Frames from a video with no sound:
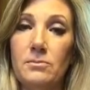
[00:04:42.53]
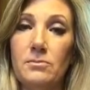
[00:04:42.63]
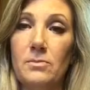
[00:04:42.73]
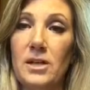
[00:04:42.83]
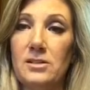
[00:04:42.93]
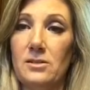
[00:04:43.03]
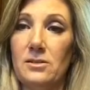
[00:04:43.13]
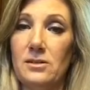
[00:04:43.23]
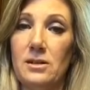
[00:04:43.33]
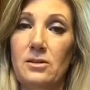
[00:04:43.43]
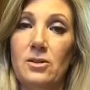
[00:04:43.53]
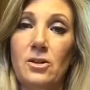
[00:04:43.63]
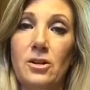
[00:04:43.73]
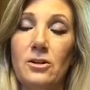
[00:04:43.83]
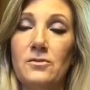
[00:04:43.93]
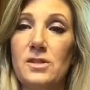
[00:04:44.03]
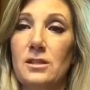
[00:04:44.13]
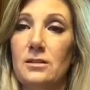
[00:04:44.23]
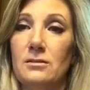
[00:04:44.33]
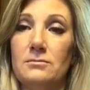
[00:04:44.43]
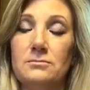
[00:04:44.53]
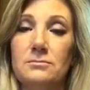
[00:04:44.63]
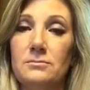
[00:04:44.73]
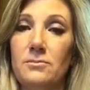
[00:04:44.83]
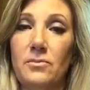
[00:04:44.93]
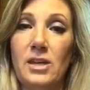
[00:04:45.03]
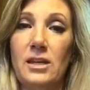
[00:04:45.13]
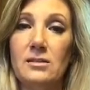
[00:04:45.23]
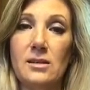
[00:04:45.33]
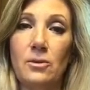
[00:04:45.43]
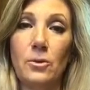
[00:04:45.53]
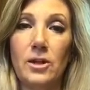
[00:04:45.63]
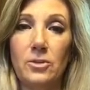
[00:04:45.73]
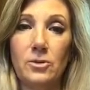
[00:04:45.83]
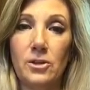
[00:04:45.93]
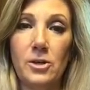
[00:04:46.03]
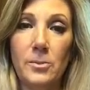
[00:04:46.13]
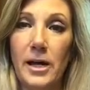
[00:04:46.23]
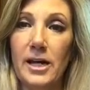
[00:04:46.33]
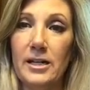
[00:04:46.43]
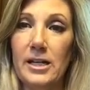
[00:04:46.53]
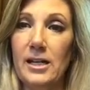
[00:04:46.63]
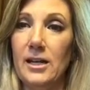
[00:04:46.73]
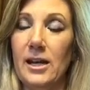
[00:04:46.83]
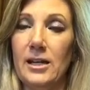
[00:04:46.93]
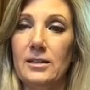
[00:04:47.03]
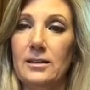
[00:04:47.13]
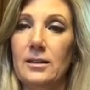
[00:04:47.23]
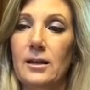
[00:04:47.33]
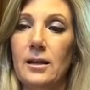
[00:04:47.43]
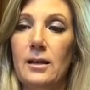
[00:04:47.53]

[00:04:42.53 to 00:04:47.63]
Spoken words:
muscles and nerves and things that run through your body. And